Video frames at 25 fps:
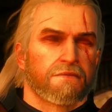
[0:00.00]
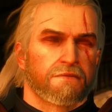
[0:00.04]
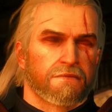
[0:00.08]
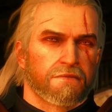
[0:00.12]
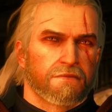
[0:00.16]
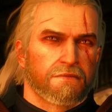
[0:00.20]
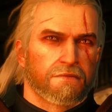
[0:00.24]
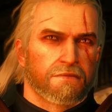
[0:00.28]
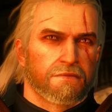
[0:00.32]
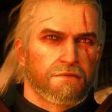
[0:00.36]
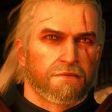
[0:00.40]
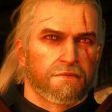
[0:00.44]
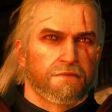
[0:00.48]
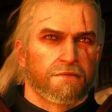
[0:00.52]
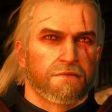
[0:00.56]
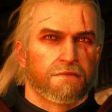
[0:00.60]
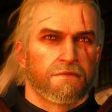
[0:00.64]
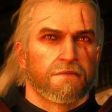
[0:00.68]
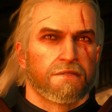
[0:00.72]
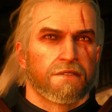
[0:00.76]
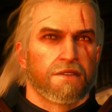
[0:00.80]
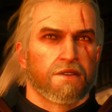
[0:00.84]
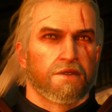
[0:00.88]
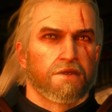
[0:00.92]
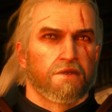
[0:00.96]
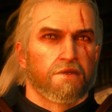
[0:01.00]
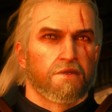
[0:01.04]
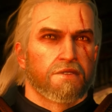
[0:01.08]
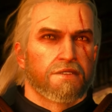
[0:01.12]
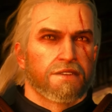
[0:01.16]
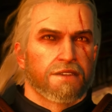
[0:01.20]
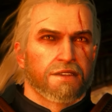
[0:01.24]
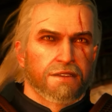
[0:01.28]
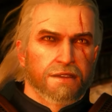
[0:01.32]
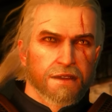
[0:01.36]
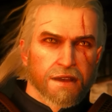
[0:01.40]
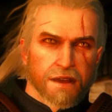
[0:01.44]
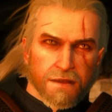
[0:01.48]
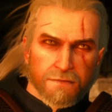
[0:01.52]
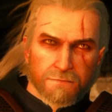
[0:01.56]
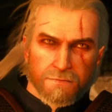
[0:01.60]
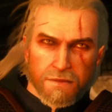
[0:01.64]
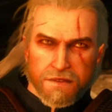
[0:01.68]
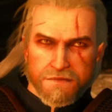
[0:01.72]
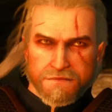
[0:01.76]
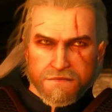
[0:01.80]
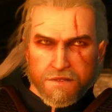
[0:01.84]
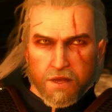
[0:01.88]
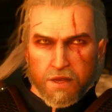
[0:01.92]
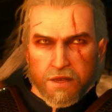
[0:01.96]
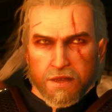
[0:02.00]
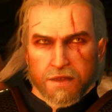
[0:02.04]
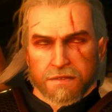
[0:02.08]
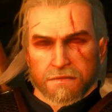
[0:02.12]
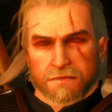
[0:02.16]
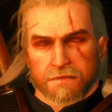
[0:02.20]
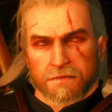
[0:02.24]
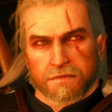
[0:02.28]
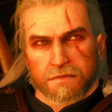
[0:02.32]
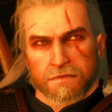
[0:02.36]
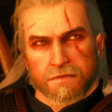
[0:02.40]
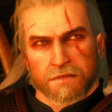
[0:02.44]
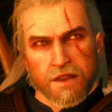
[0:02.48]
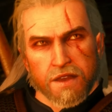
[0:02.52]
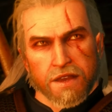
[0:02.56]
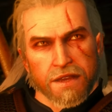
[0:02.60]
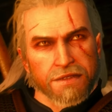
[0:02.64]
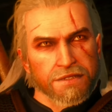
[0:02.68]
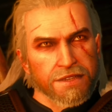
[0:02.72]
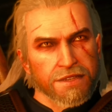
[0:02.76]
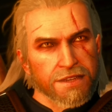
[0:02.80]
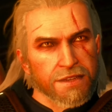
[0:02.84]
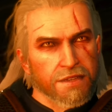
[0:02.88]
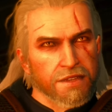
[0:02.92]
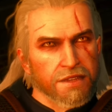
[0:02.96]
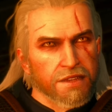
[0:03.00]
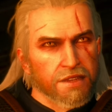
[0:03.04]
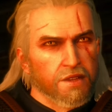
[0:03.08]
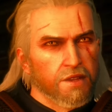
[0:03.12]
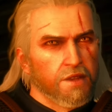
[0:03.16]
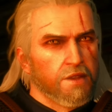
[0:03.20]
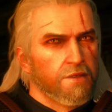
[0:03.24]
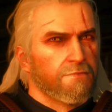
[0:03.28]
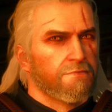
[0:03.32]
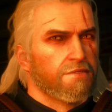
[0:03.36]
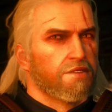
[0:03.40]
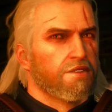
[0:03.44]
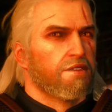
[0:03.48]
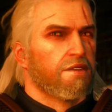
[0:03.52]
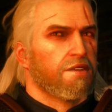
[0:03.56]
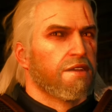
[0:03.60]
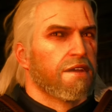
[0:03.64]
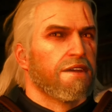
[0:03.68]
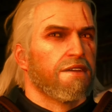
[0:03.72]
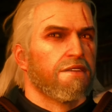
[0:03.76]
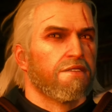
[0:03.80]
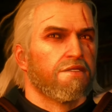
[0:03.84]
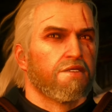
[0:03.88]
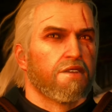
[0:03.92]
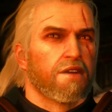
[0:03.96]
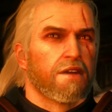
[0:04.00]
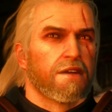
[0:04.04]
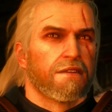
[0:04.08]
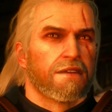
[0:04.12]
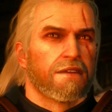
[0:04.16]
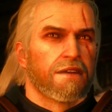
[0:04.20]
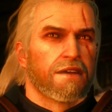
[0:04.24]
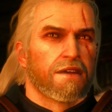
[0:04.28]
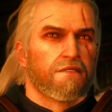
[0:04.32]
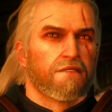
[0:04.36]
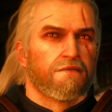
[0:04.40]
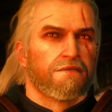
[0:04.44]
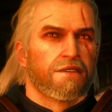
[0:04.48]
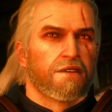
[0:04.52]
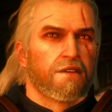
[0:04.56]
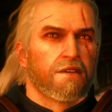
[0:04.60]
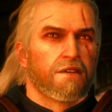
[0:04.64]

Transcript: her. Get word to the common folk. Ought to stay in their homes tonight and draw a line of